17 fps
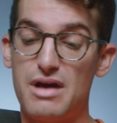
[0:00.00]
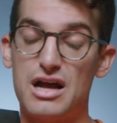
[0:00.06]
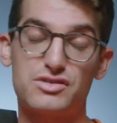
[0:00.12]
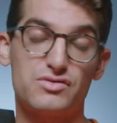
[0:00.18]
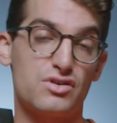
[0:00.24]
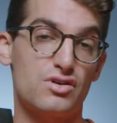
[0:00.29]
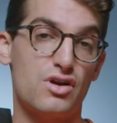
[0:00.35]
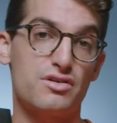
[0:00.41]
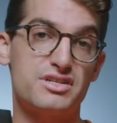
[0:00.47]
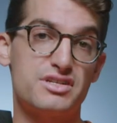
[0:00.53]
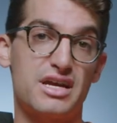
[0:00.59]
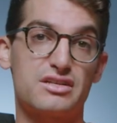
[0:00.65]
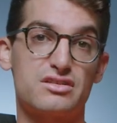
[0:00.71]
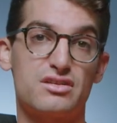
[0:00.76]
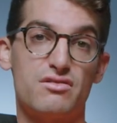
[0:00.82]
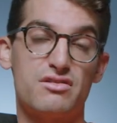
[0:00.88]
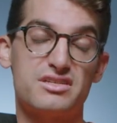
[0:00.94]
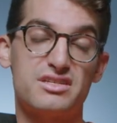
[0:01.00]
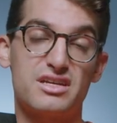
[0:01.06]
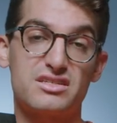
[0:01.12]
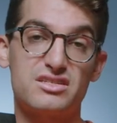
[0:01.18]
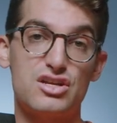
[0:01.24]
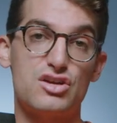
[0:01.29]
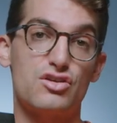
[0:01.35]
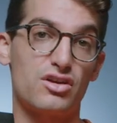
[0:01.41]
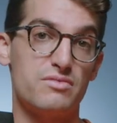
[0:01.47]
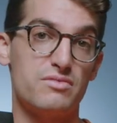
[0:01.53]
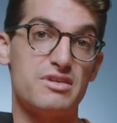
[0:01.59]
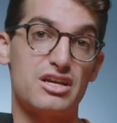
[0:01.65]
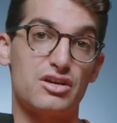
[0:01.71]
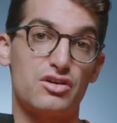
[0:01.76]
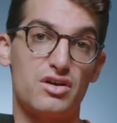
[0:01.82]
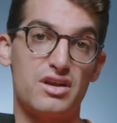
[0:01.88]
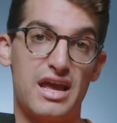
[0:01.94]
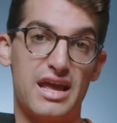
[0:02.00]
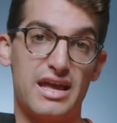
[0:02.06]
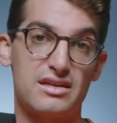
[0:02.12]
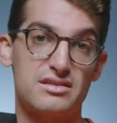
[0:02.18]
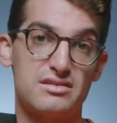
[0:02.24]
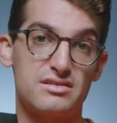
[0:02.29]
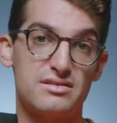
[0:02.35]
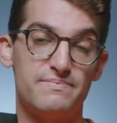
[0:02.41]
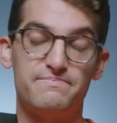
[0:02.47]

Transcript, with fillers: matched with an RTX 3060, you're going to be in good hands.